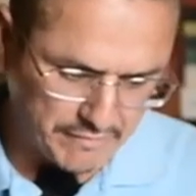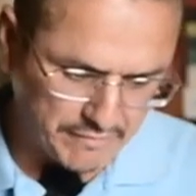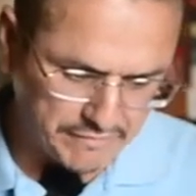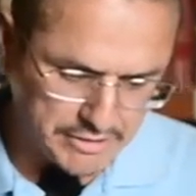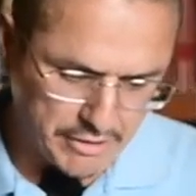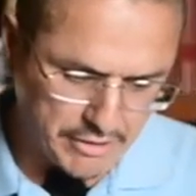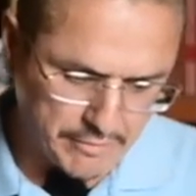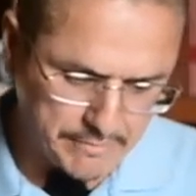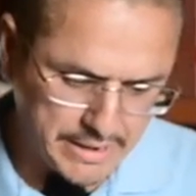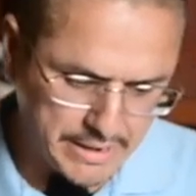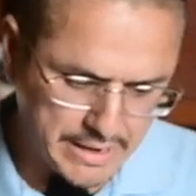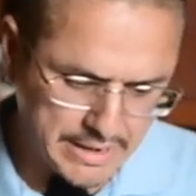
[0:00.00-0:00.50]
of
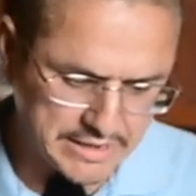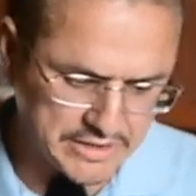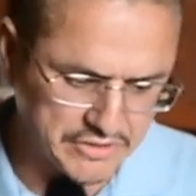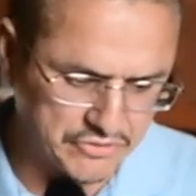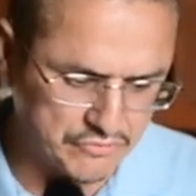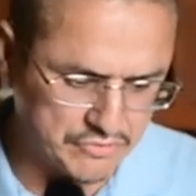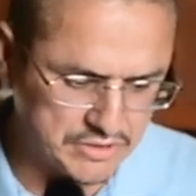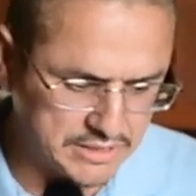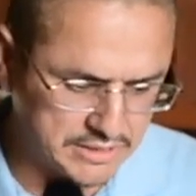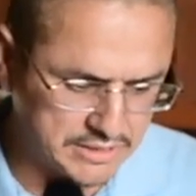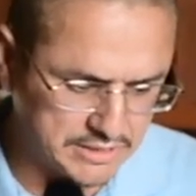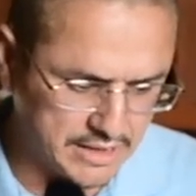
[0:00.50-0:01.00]
Psalm
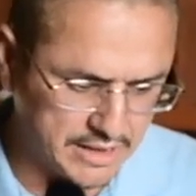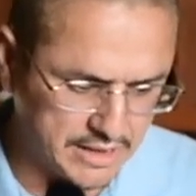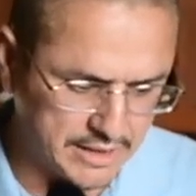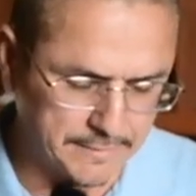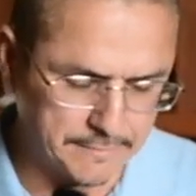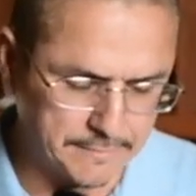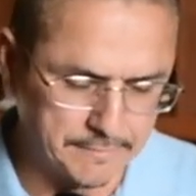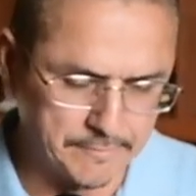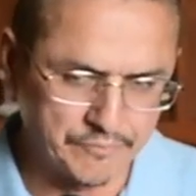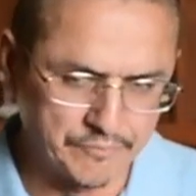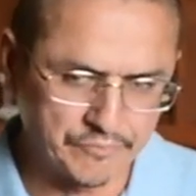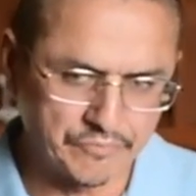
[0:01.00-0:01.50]
93, is
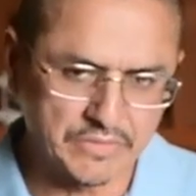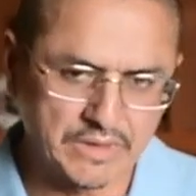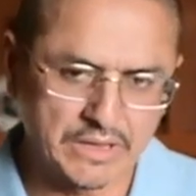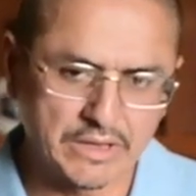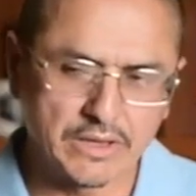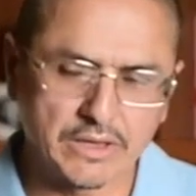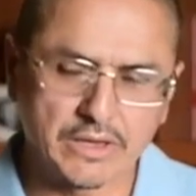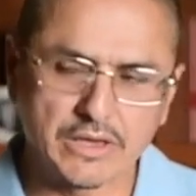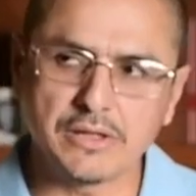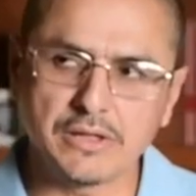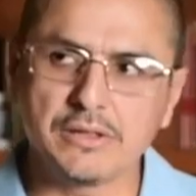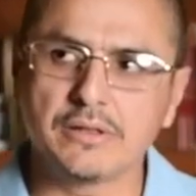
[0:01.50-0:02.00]
that
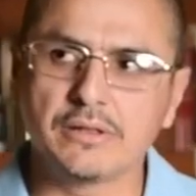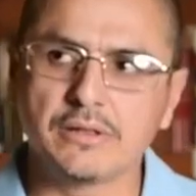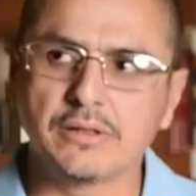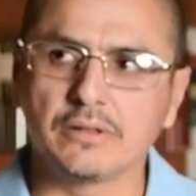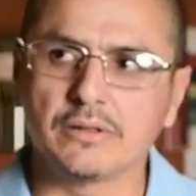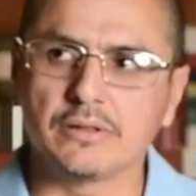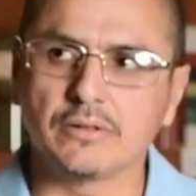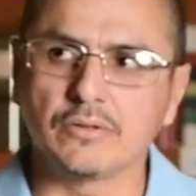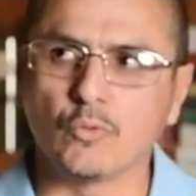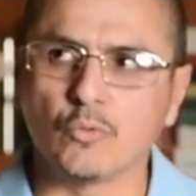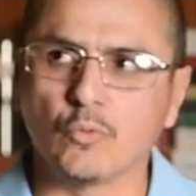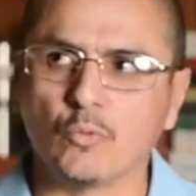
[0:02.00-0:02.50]

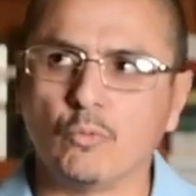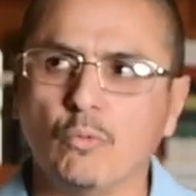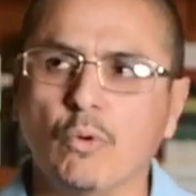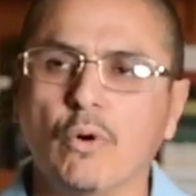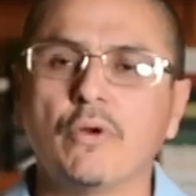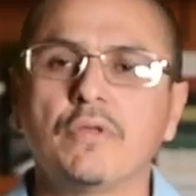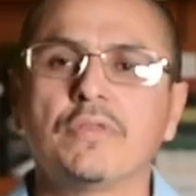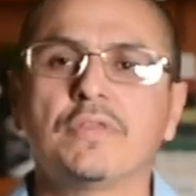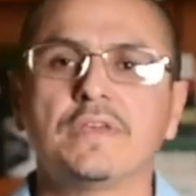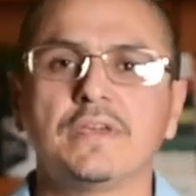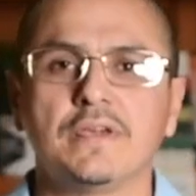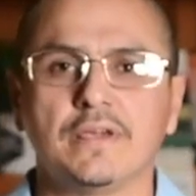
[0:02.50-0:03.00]
he's
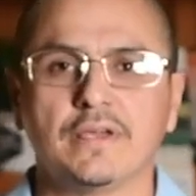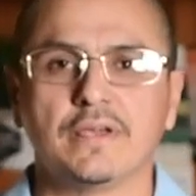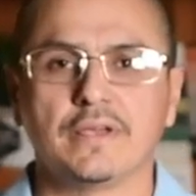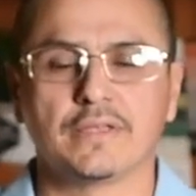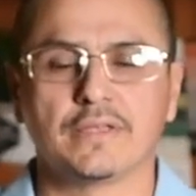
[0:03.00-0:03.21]
worthy